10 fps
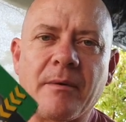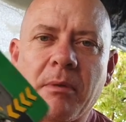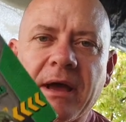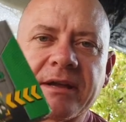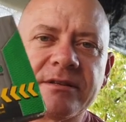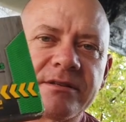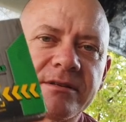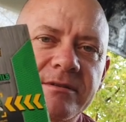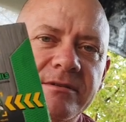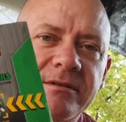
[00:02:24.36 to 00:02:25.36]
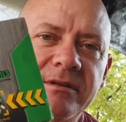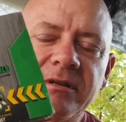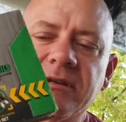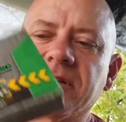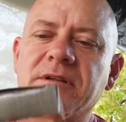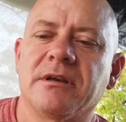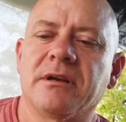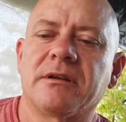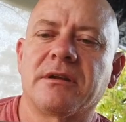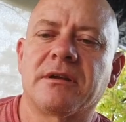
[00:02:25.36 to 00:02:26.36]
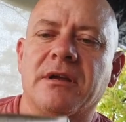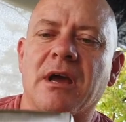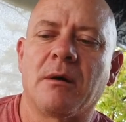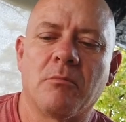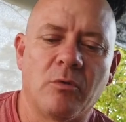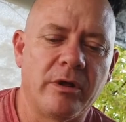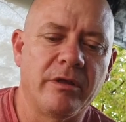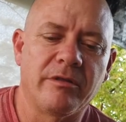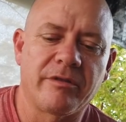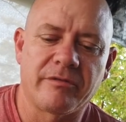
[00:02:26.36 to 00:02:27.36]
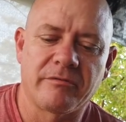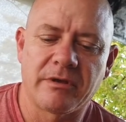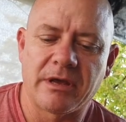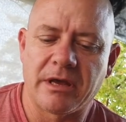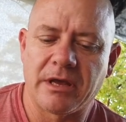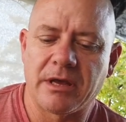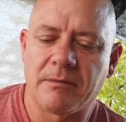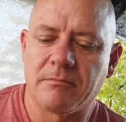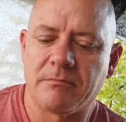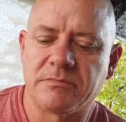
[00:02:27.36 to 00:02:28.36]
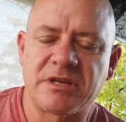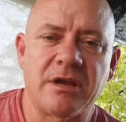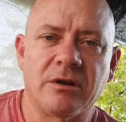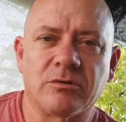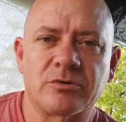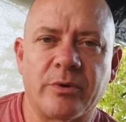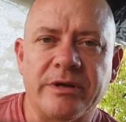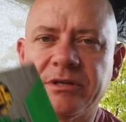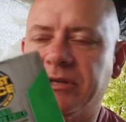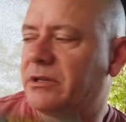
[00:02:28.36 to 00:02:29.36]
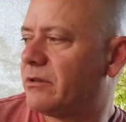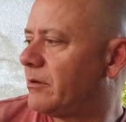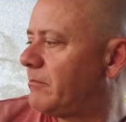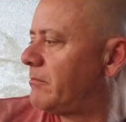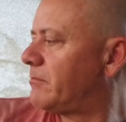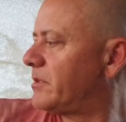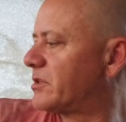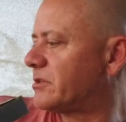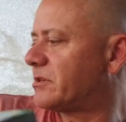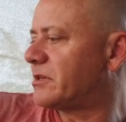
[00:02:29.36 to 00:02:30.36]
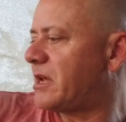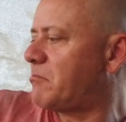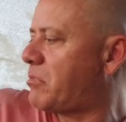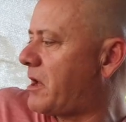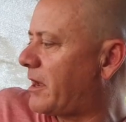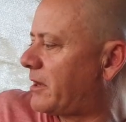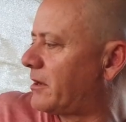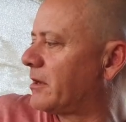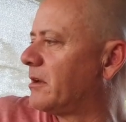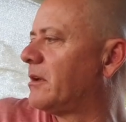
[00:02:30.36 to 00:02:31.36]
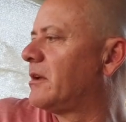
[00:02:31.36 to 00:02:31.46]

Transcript: other packets that come with 10 or 20 in them. This is a 10 pack,